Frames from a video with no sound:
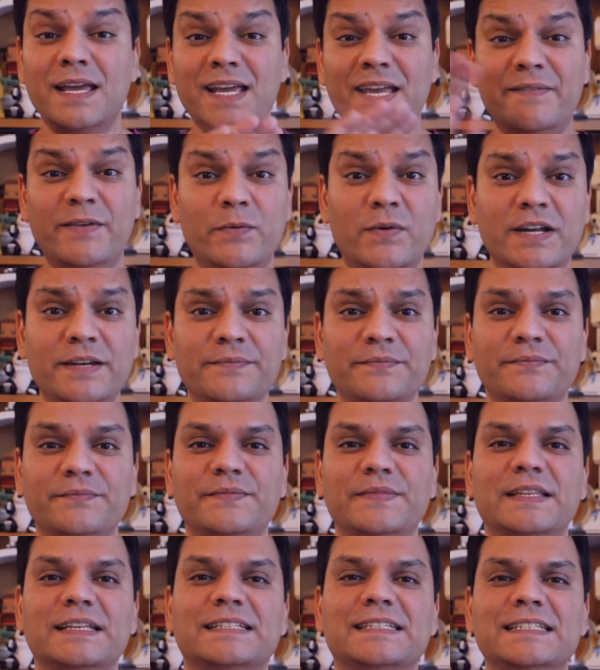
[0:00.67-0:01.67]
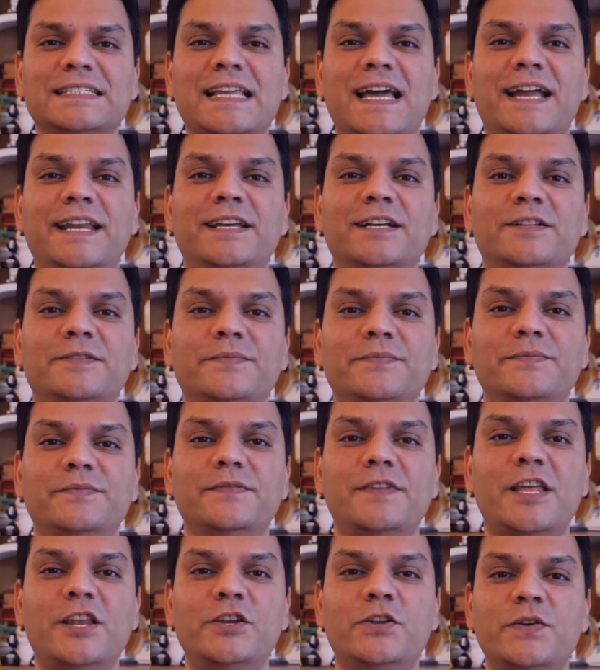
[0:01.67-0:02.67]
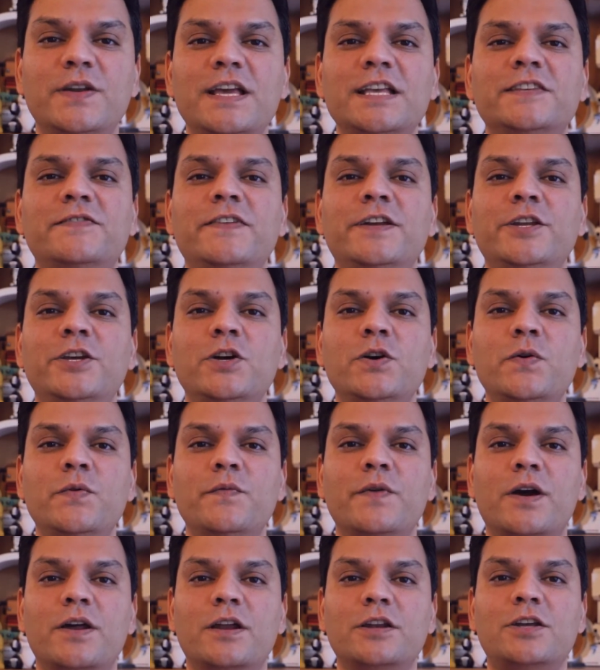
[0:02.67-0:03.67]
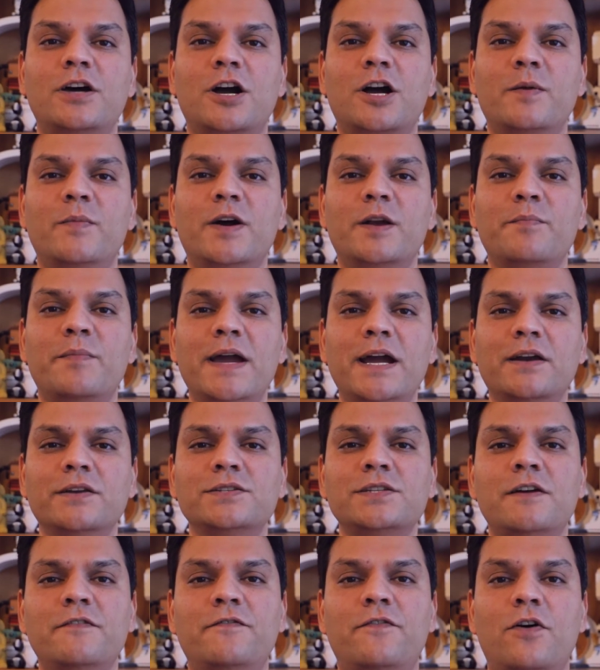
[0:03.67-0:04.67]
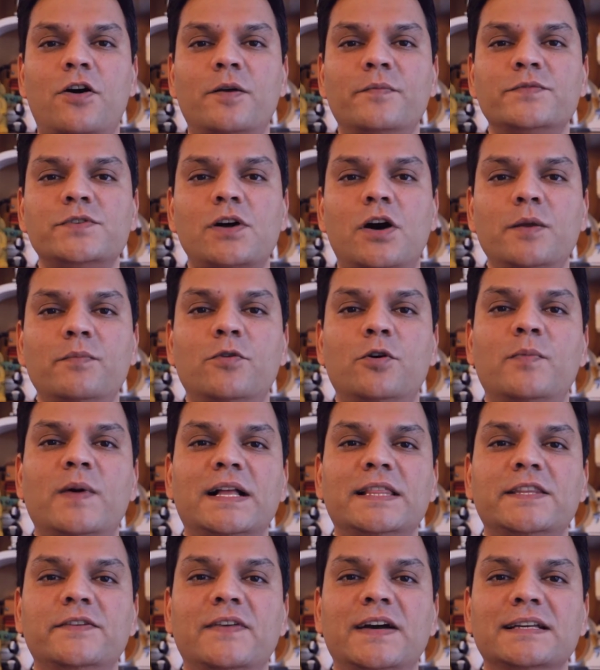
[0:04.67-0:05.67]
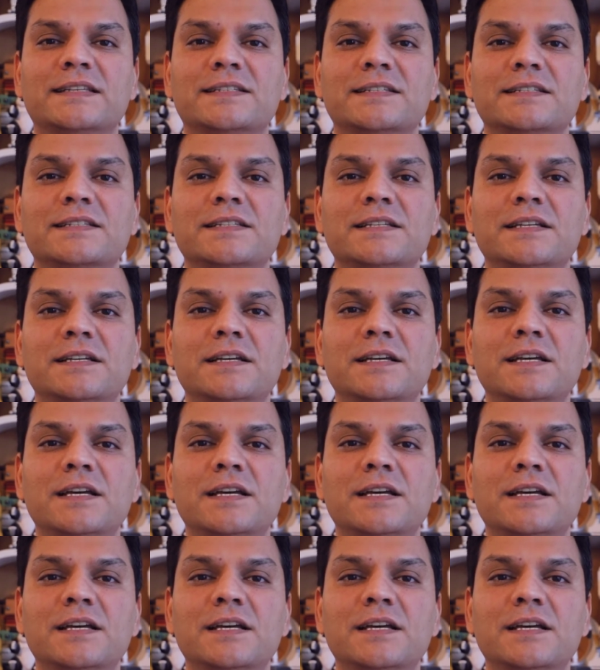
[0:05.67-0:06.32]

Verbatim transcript: Hey everyone, this is Daniel. In today's video, we're going to talk about Microsoft Forms on mobile devices.